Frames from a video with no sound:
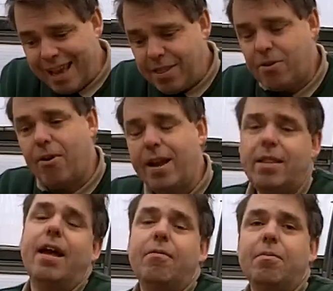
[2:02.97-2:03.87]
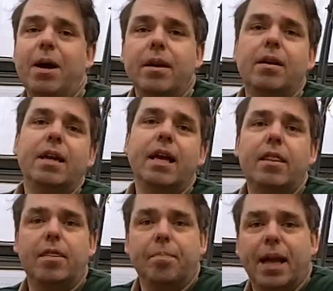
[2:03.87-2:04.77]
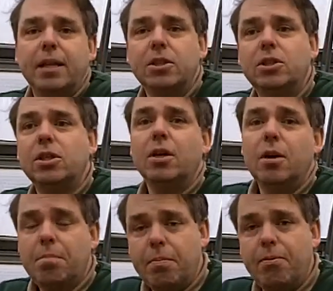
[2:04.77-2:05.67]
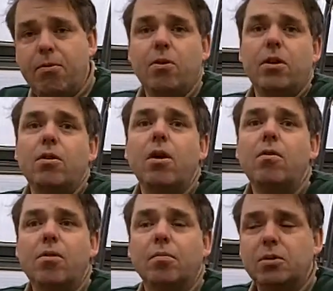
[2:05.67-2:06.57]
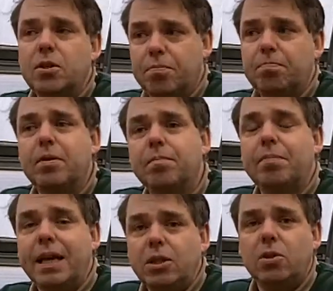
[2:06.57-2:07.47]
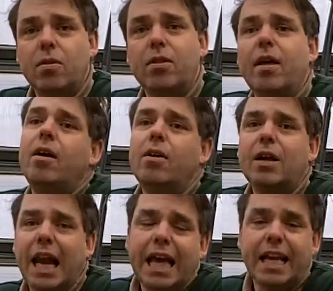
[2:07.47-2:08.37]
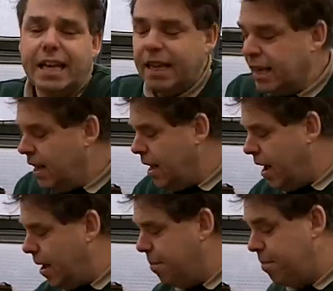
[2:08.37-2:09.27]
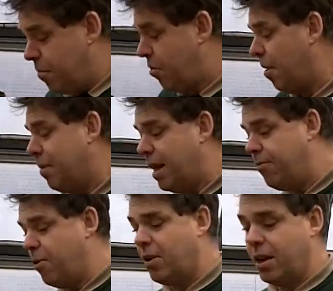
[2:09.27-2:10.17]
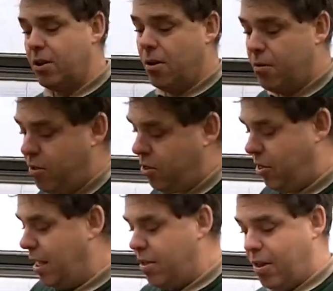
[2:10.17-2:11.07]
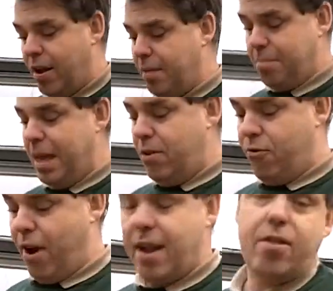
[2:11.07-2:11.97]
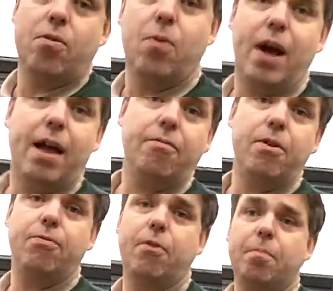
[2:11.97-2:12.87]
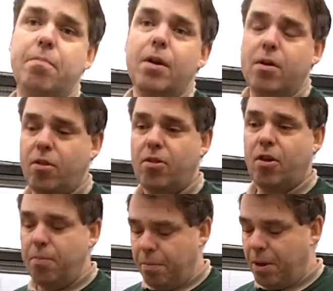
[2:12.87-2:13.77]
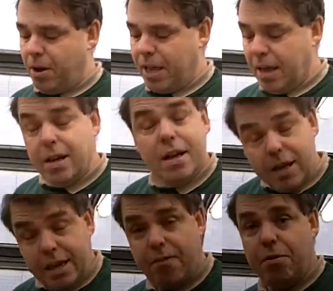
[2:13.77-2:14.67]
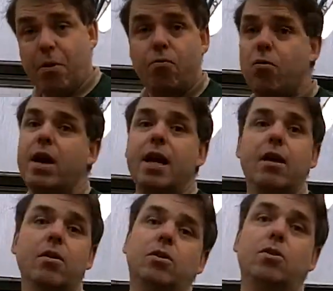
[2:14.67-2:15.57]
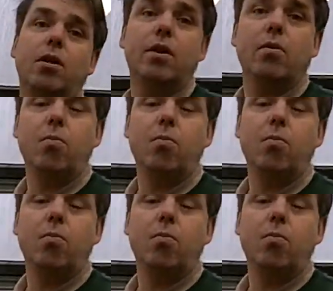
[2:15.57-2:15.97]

it's great to have them underneath the bench, but before you use them, just make sure that they are clean. Similarly, if you're going to use things like meat trays or what have you from the supermarket, give them a really good, jolly good